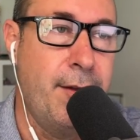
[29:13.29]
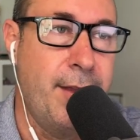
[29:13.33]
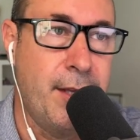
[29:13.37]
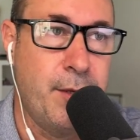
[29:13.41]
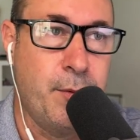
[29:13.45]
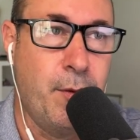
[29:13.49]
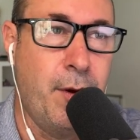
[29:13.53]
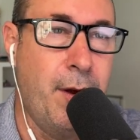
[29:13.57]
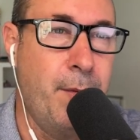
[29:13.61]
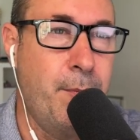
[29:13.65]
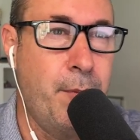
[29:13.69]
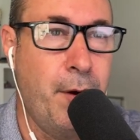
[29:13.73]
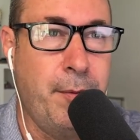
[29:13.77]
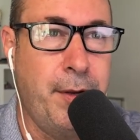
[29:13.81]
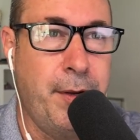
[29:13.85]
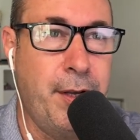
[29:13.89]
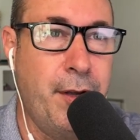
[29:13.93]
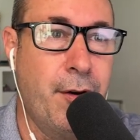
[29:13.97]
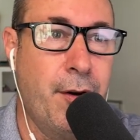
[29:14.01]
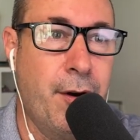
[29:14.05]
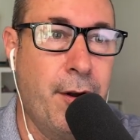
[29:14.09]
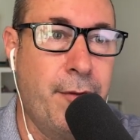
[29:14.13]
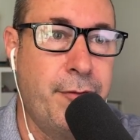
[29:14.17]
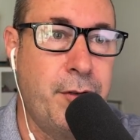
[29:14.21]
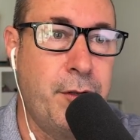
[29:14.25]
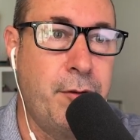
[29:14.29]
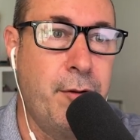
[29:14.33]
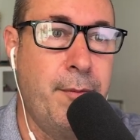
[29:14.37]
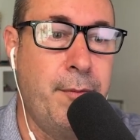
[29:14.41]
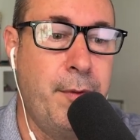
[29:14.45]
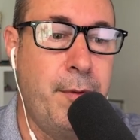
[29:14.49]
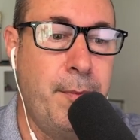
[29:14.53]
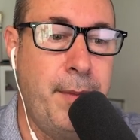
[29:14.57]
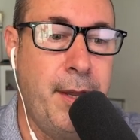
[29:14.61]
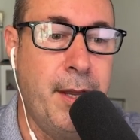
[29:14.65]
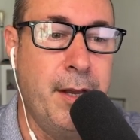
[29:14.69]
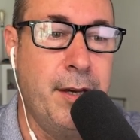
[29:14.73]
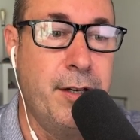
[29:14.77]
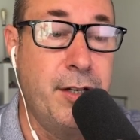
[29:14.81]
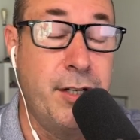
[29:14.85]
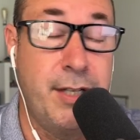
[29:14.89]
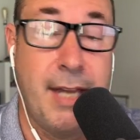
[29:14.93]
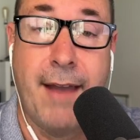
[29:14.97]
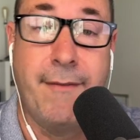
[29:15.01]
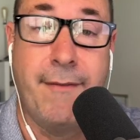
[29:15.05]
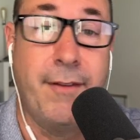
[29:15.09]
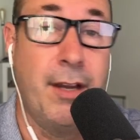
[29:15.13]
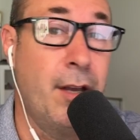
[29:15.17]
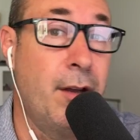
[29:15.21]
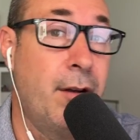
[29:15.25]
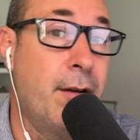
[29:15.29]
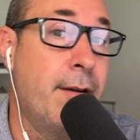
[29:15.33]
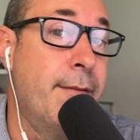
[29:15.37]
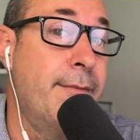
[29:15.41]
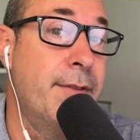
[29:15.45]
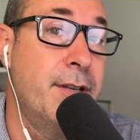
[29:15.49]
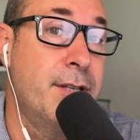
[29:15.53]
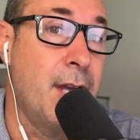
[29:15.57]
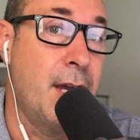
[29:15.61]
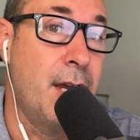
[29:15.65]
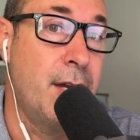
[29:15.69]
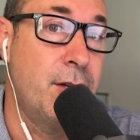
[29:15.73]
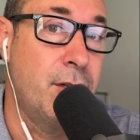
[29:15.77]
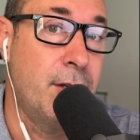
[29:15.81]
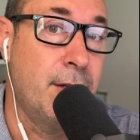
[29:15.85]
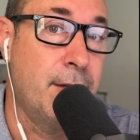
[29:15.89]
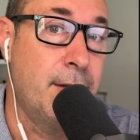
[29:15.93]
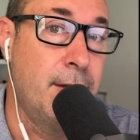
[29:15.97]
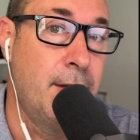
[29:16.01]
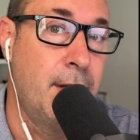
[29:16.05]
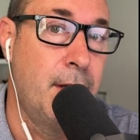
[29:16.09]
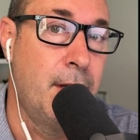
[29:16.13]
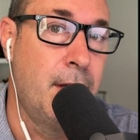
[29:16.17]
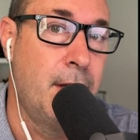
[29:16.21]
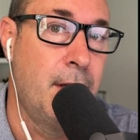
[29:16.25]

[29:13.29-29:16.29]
and that's why I've probably gone off script a bit, and just having a conversation.